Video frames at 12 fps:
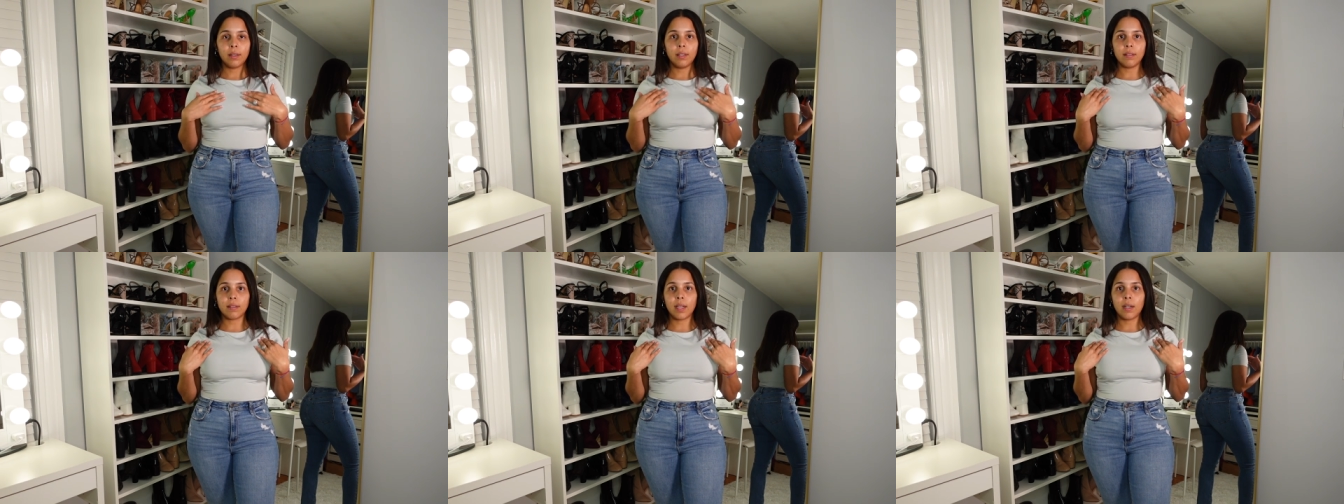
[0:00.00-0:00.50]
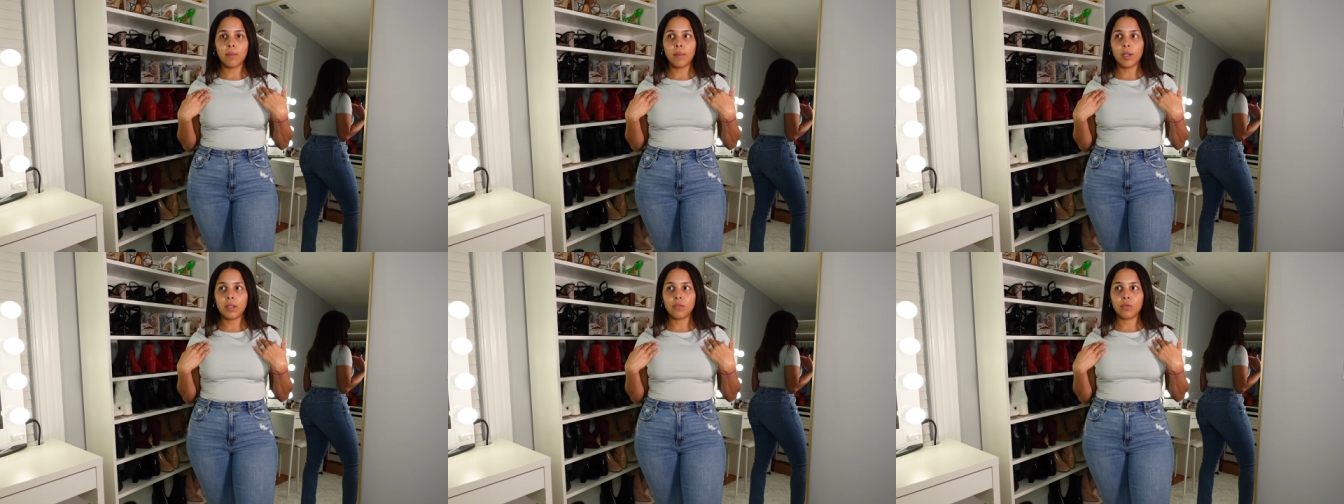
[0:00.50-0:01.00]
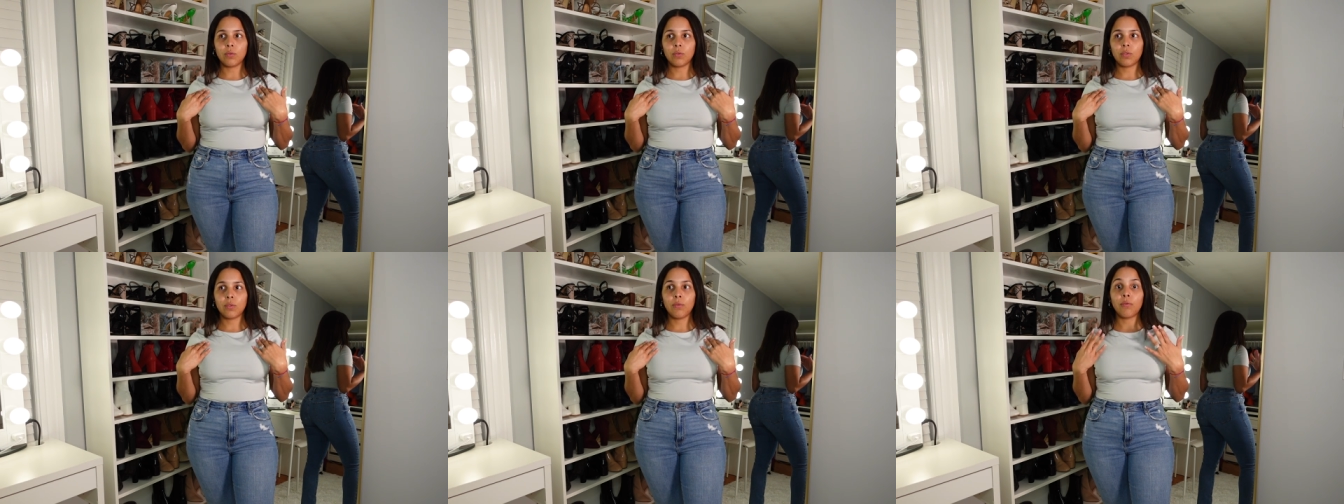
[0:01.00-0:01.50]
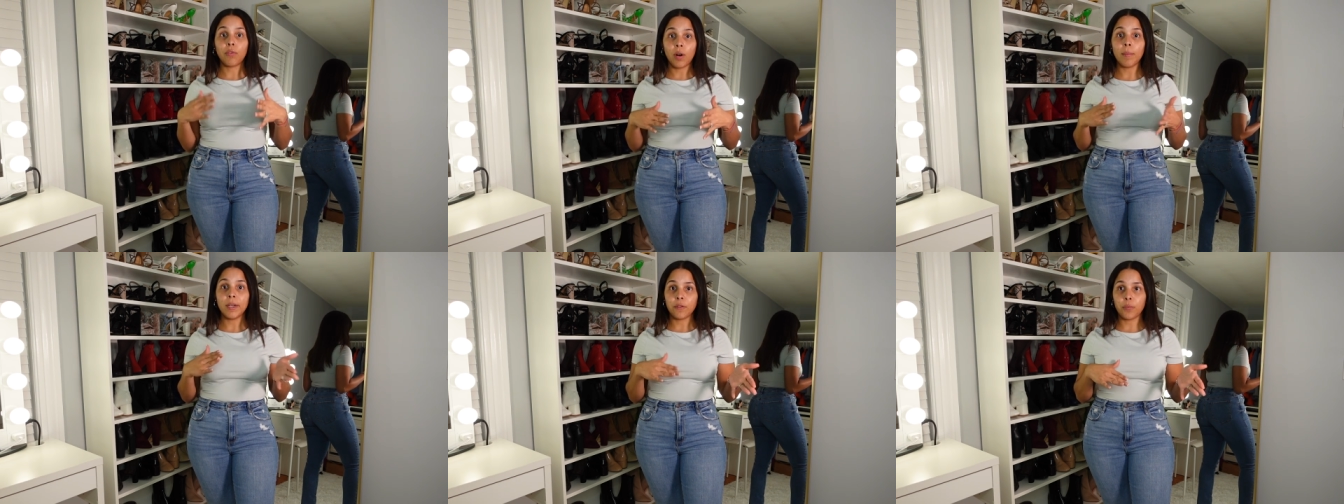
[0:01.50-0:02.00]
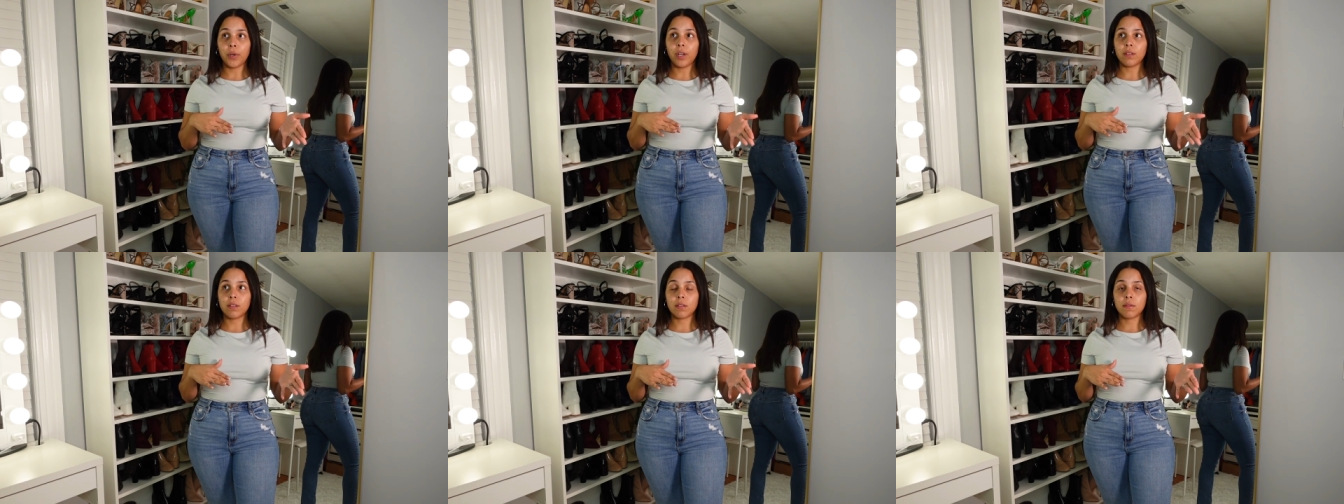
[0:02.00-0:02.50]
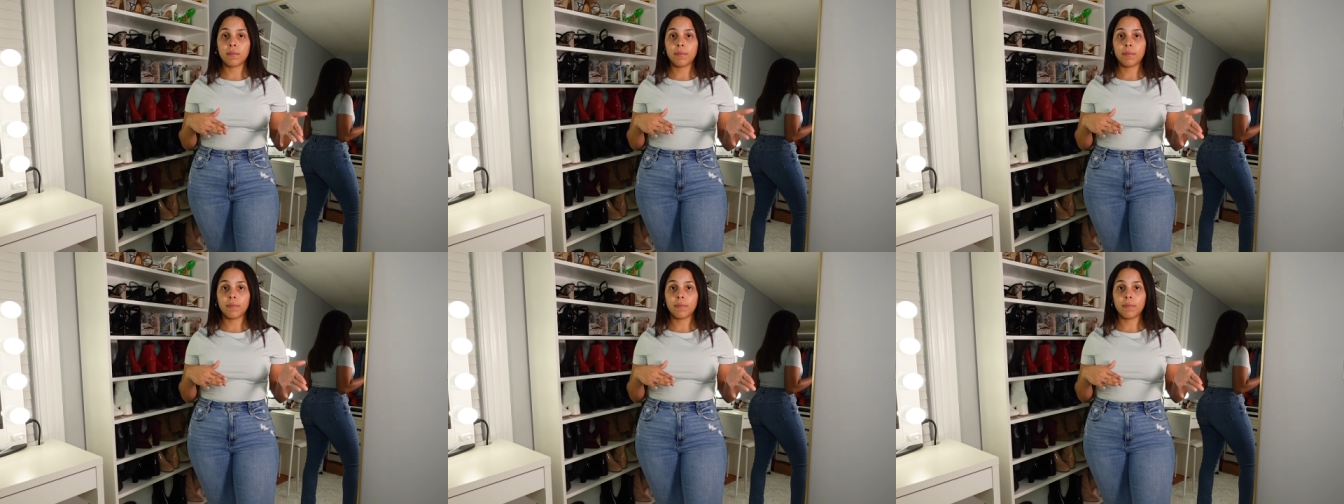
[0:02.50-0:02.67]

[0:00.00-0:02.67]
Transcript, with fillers: this kind of bodysuit from Express